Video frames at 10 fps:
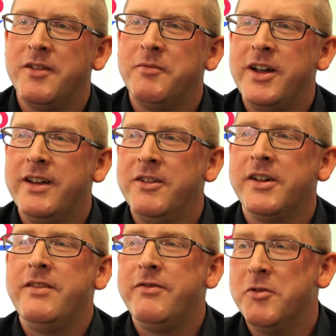and we're
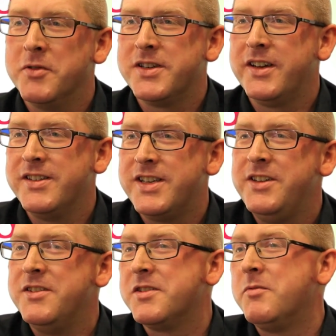looking forward to
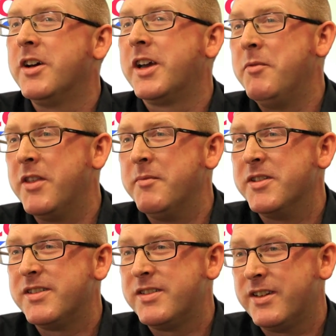continue to working with them
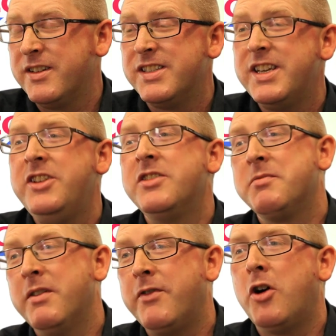and to continue
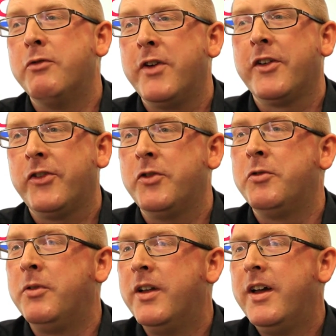to evolve our
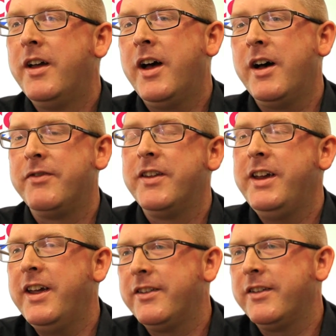tool for the
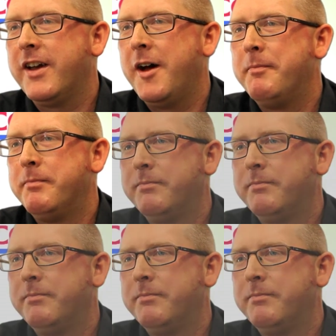years to come.